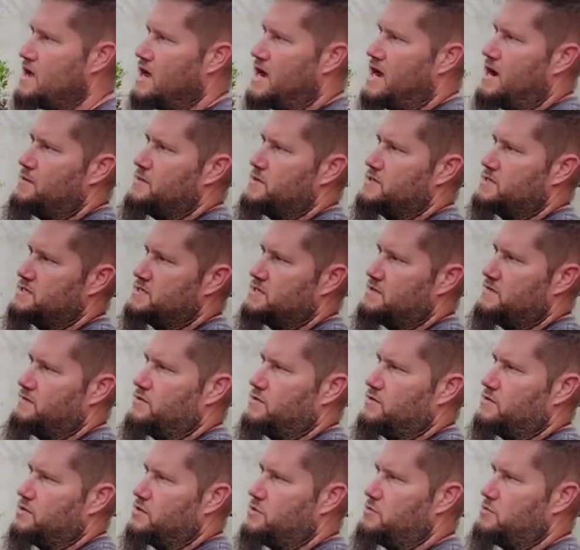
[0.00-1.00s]
I always leave
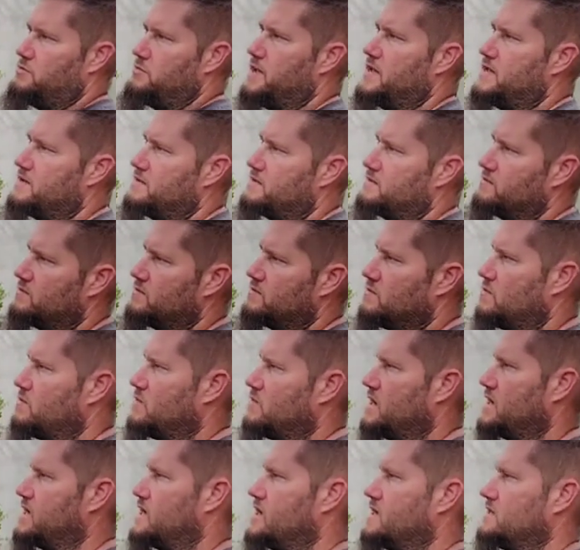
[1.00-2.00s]
a little bit
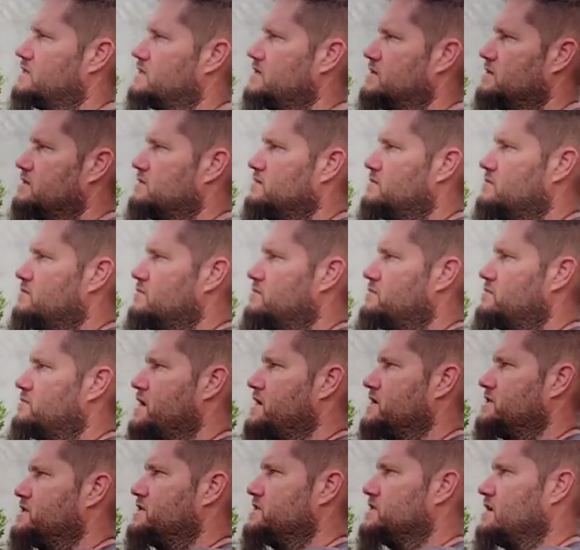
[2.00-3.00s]
when I cut the
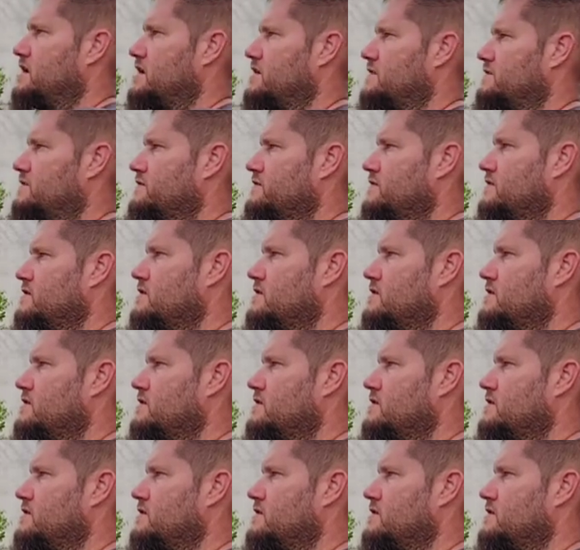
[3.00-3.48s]
branches off